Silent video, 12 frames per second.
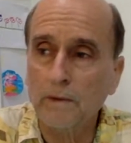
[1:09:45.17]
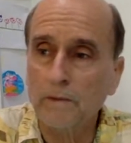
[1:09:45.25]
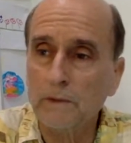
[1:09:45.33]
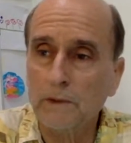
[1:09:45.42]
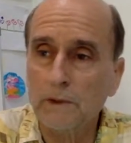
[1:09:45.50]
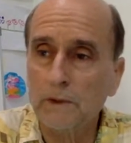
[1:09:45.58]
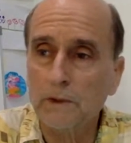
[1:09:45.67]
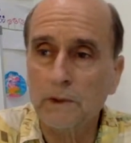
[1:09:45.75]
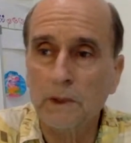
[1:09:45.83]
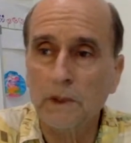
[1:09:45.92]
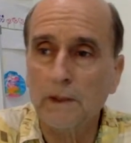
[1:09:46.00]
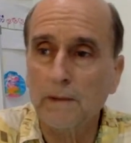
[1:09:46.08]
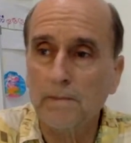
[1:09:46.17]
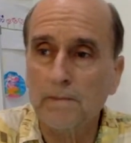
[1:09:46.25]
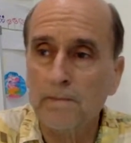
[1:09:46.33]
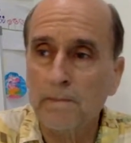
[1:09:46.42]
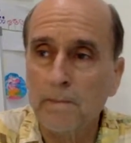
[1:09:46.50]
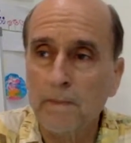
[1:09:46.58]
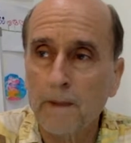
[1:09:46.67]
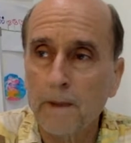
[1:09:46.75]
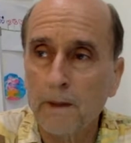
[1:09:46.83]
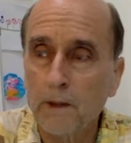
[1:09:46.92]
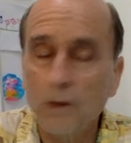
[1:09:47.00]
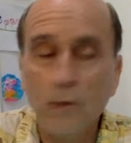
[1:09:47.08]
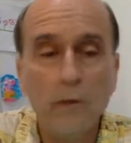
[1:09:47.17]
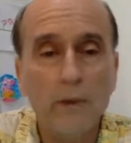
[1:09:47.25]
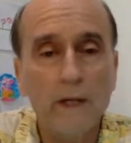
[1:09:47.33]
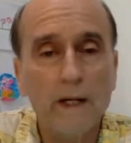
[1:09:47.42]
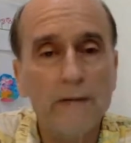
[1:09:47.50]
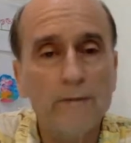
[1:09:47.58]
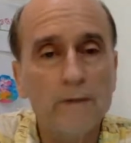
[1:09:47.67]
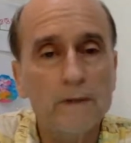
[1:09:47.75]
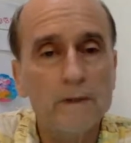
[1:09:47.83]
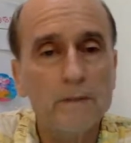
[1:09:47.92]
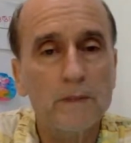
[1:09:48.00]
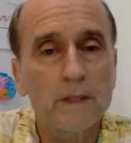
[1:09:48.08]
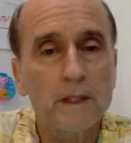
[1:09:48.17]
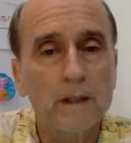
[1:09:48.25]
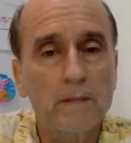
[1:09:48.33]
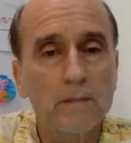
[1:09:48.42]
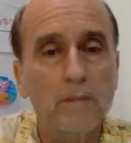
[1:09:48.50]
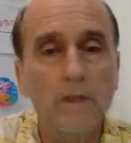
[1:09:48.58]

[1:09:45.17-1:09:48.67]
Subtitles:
just where life is become